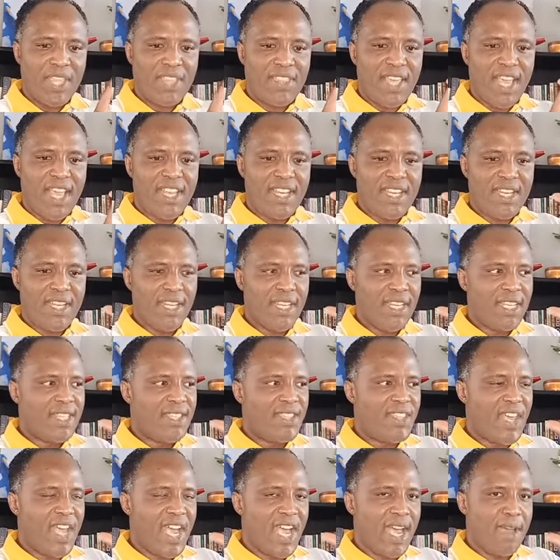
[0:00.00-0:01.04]
Then
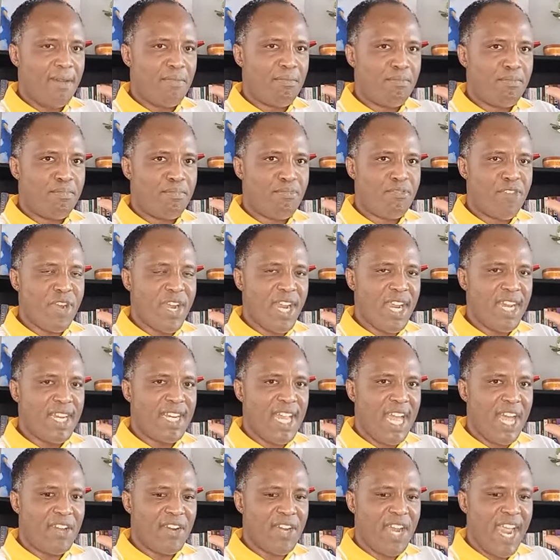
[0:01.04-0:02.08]
they are bringing
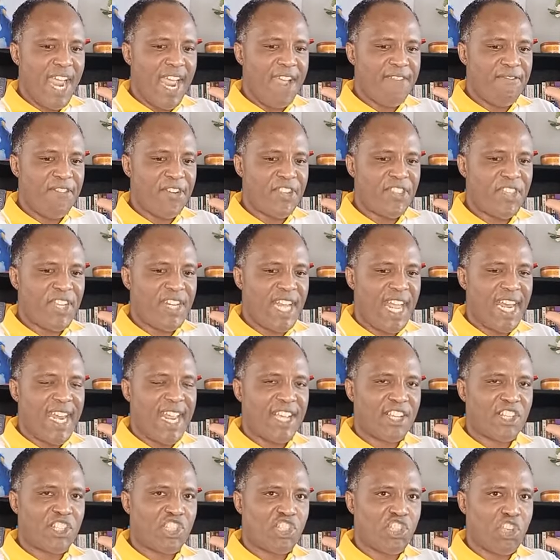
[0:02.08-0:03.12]
down everything that
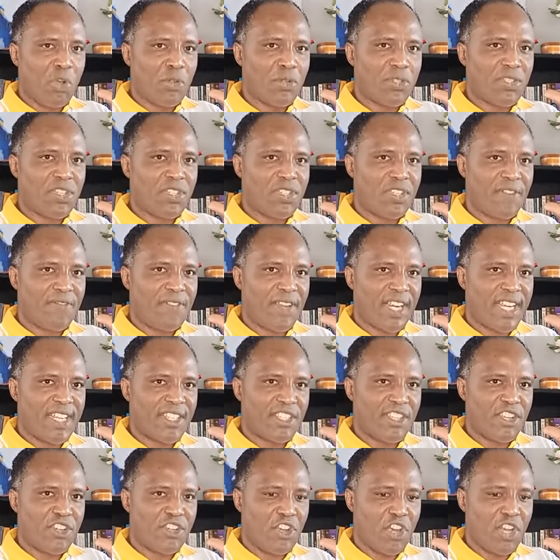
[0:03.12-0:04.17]
exalts itself
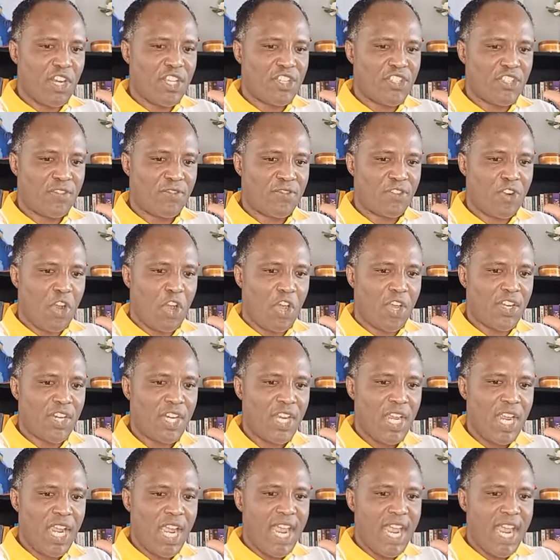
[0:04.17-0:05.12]
against the knowledge of God.